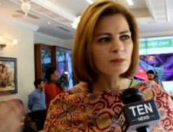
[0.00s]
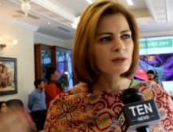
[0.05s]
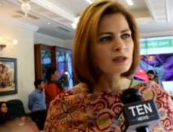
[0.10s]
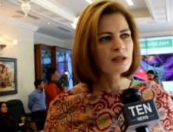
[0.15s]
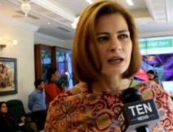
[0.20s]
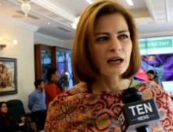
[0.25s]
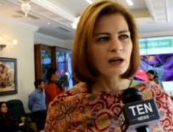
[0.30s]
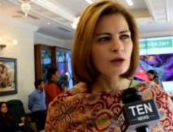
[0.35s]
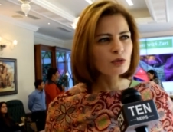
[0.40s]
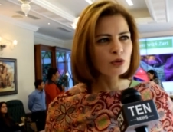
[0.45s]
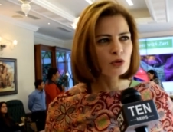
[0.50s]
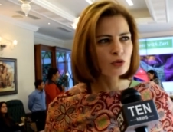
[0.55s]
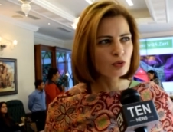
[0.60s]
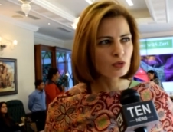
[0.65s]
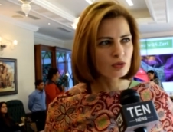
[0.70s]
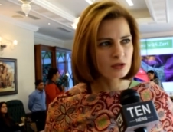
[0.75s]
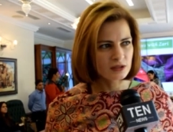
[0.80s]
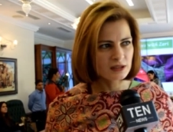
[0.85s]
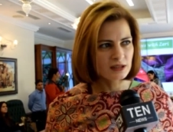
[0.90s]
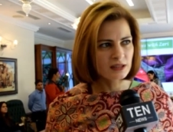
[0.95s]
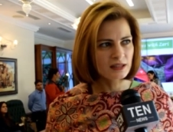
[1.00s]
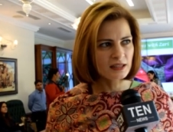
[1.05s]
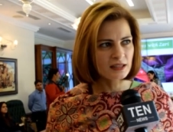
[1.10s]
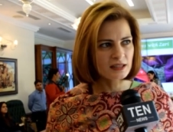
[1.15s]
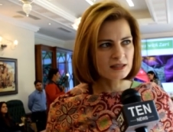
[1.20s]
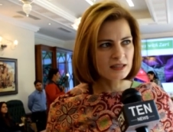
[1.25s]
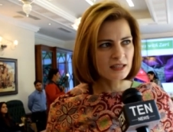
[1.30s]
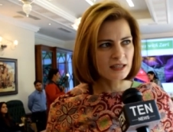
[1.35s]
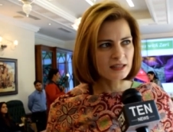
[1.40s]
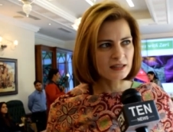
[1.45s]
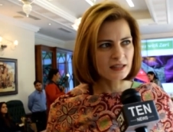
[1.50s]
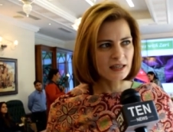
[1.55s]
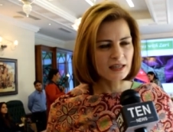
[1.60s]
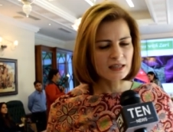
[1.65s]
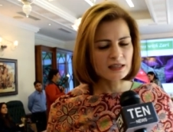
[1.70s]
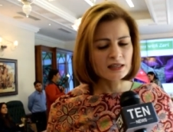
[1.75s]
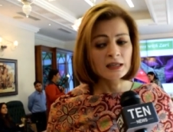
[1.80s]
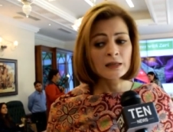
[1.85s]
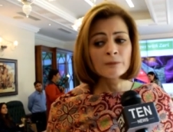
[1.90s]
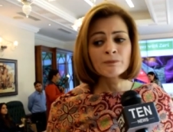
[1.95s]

but now you don't see things like that.